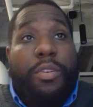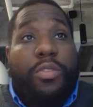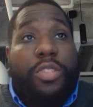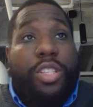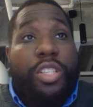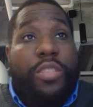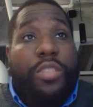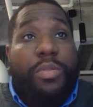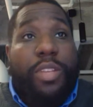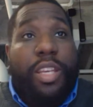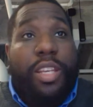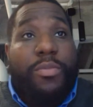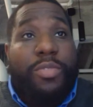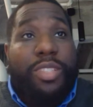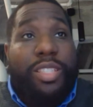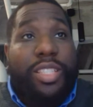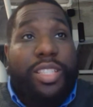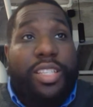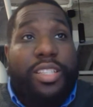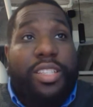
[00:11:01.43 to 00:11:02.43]
he's played was
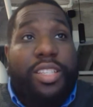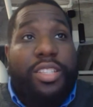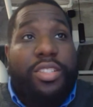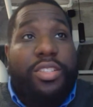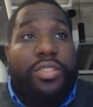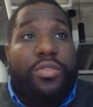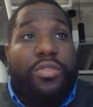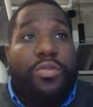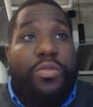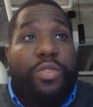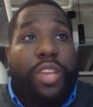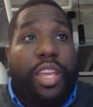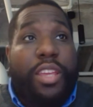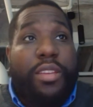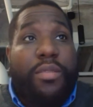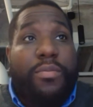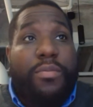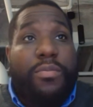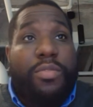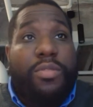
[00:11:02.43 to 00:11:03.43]
62
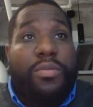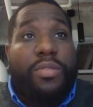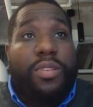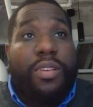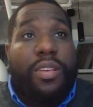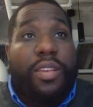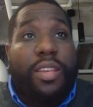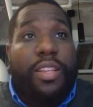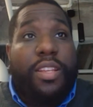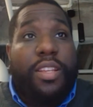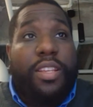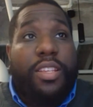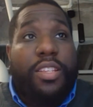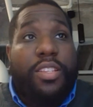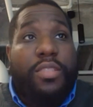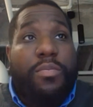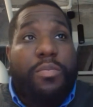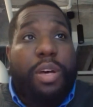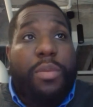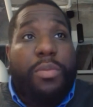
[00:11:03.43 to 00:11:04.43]
games in
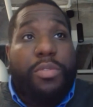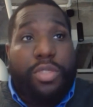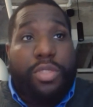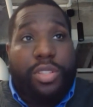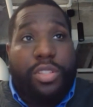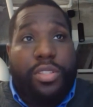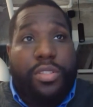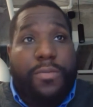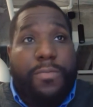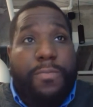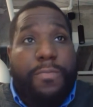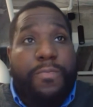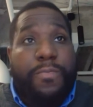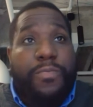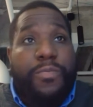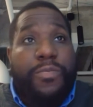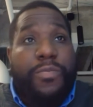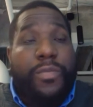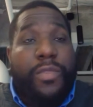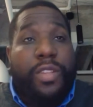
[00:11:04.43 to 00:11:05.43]
his bubble season.
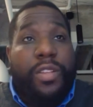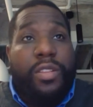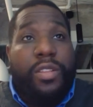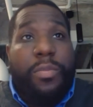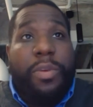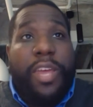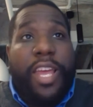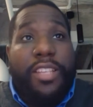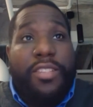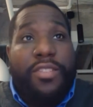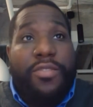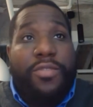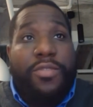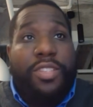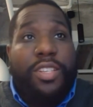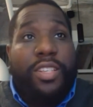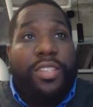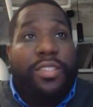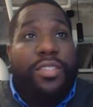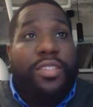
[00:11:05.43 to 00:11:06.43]
The past 2
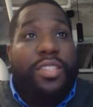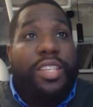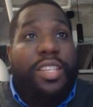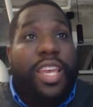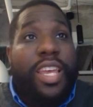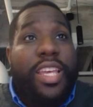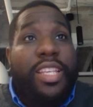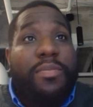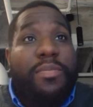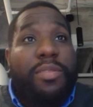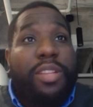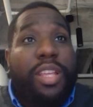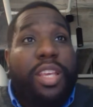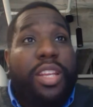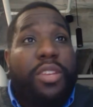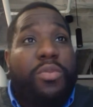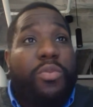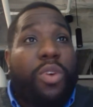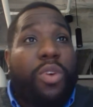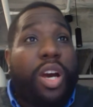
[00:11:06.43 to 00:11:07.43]
seasons, he has
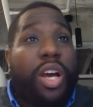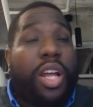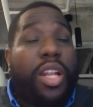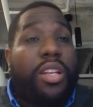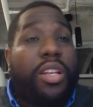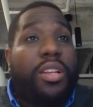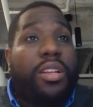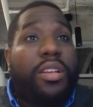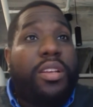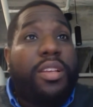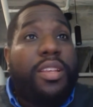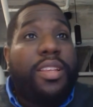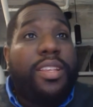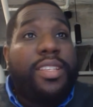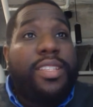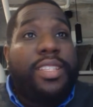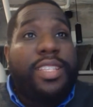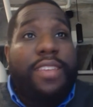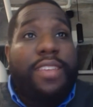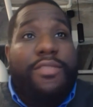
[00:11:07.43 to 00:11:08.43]
played
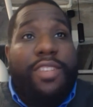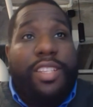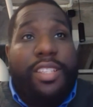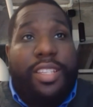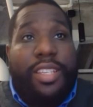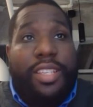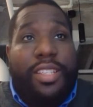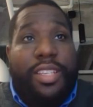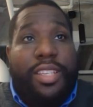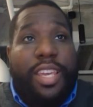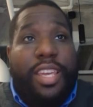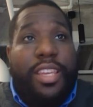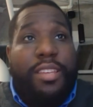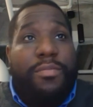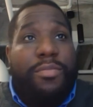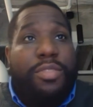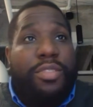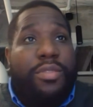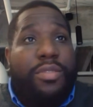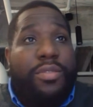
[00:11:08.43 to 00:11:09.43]
76
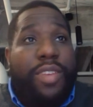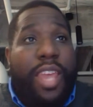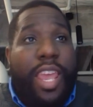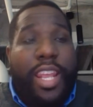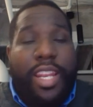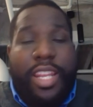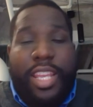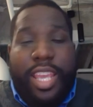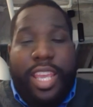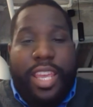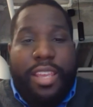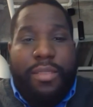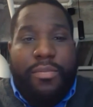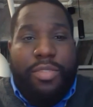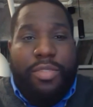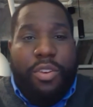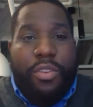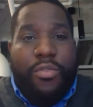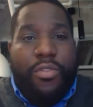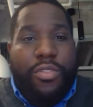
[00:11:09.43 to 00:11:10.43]
games, 80
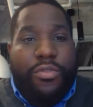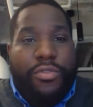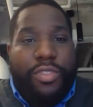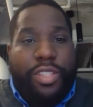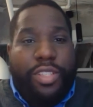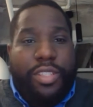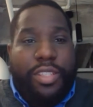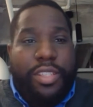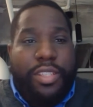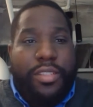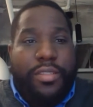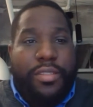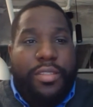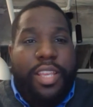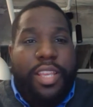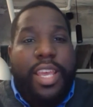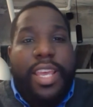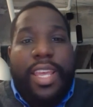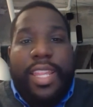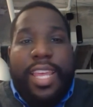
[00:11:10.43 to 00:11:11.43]
games over 3 seasons.
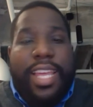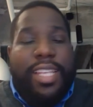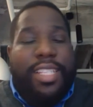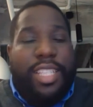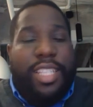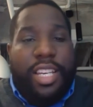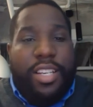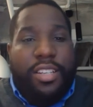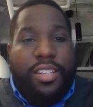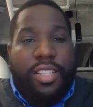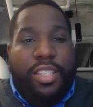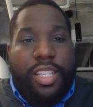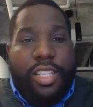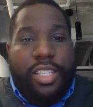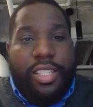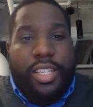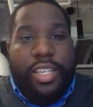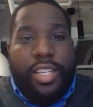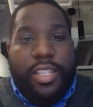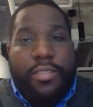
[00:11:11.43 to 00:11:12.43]
That's not going to get
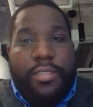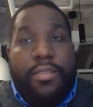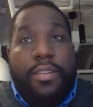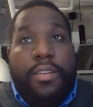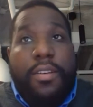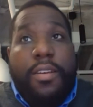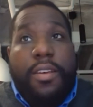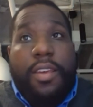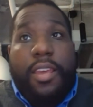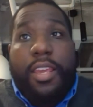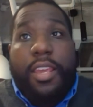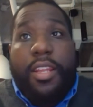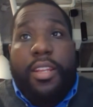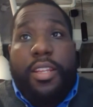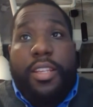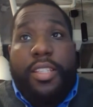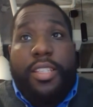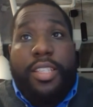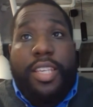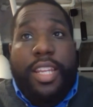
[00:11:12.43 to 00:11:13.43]
it done. And
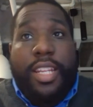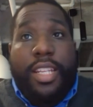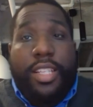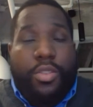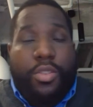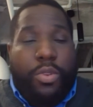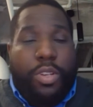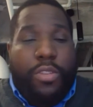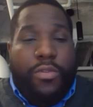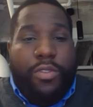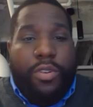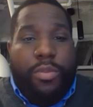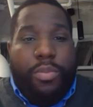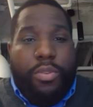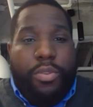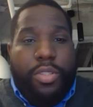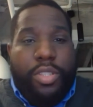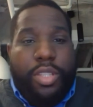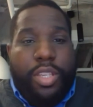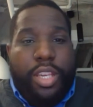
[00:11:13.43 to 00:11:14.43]
he's getting 24
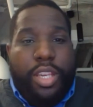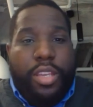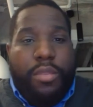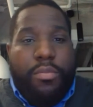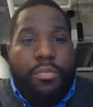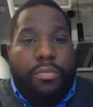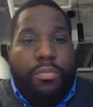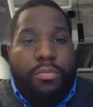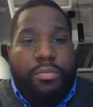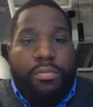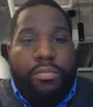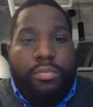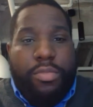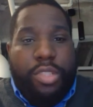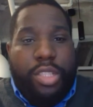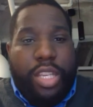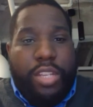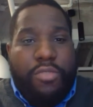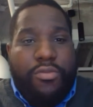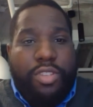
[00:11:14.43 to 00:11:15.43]
points a game,
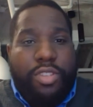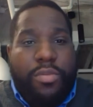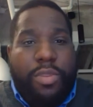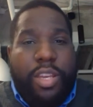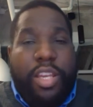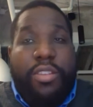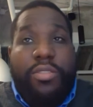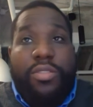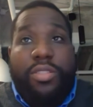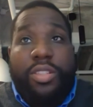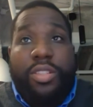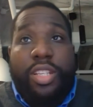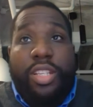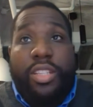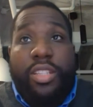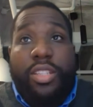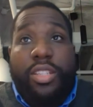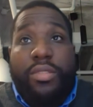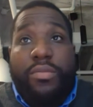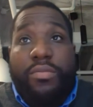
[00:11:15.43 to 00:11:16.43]
10 rebounds, nearly